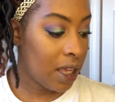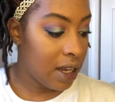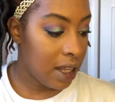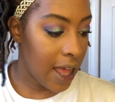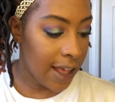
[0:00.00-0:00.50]

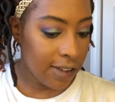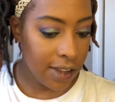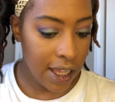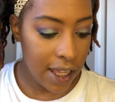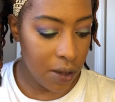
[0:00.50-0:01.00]
And the last
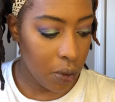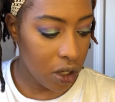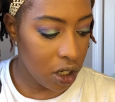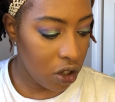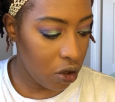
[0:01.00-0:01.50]
thing we're
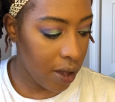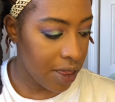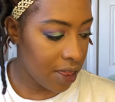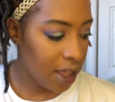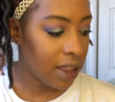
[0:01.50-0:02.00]
gonna do, I
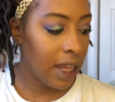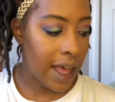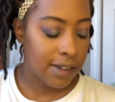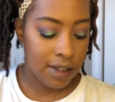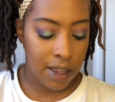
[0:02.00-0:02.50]
think the
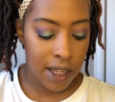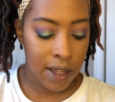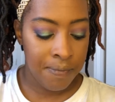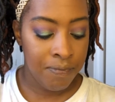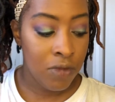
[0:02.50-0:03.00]
last thing,
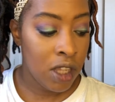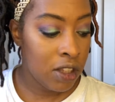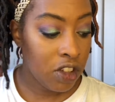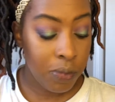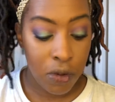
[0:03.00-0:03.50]

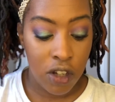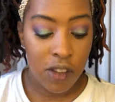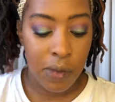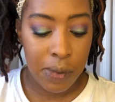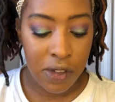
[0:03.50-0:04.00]
is put on
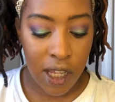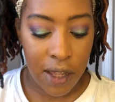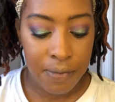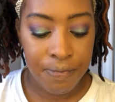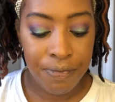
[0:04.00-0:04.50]
some lipstick.
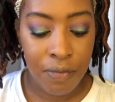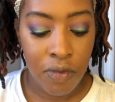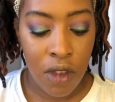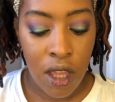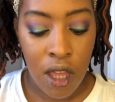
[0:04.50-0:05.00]

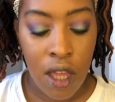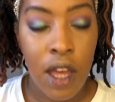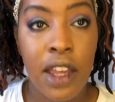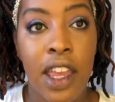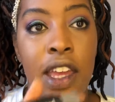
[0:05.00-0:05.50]

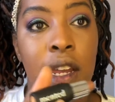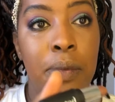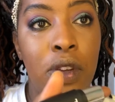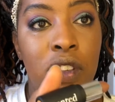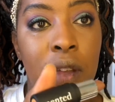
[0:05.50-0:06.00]
Again,
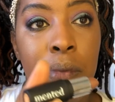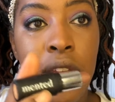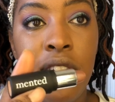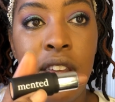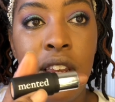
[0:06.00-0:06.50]
I'm using
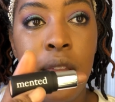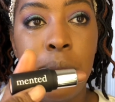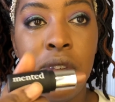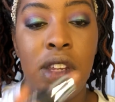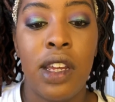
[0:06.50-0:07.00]
Mented
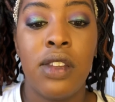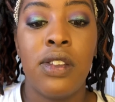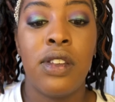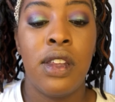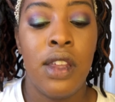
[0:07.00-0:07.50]

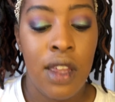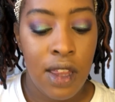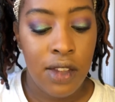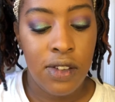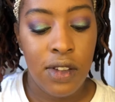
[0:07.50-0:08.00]
lipsticks.
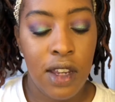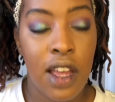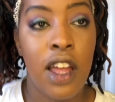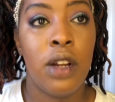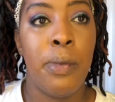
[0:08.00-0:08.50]
This is in the
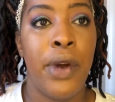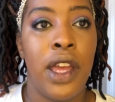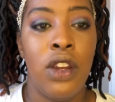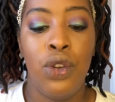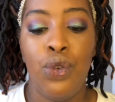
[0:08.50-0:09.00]
color
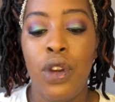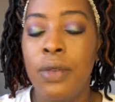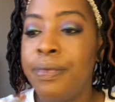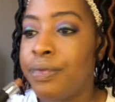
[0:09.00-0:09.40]
Brand Nude.